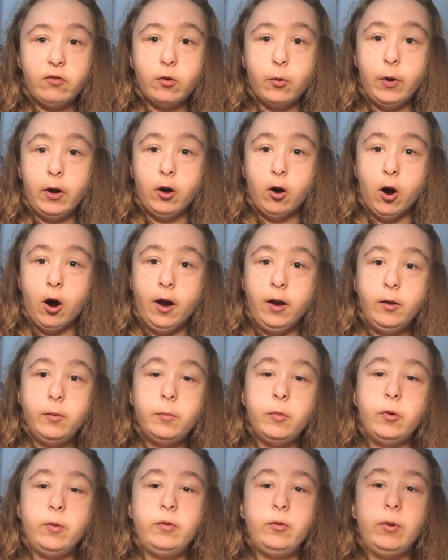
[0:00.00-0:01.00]
going on
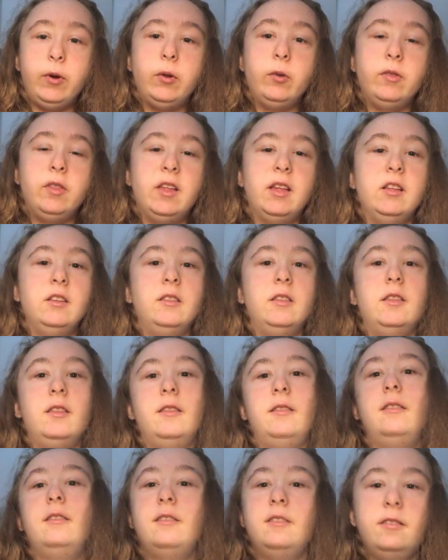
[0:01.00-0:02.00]
between the
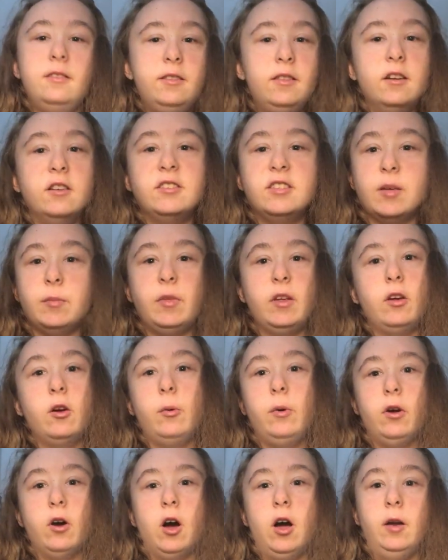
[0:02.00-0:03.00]
there's something
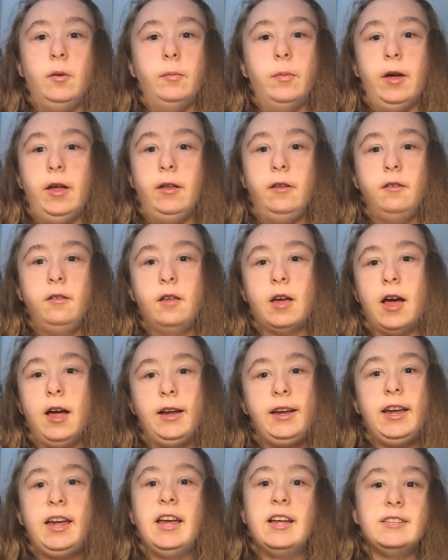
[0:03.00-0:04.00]
going on but I
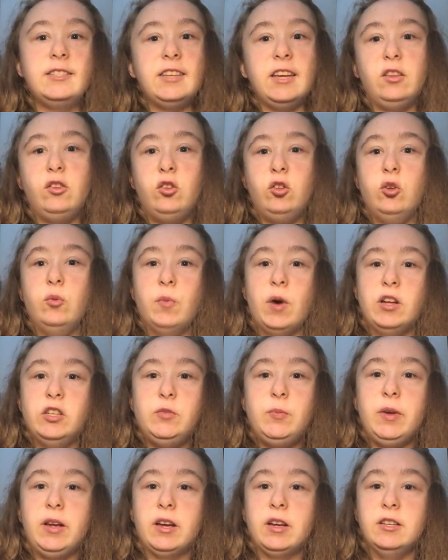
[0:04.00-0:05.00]
can't say too
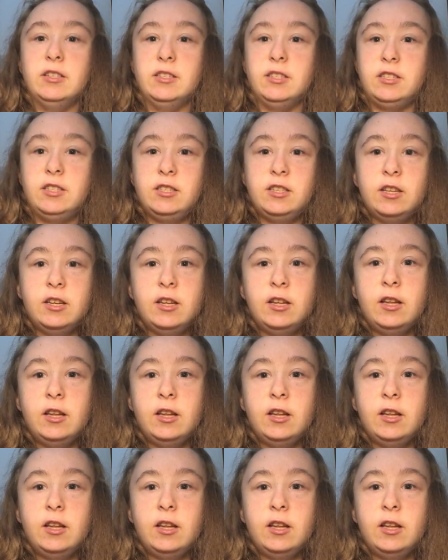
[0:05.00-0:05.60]
much because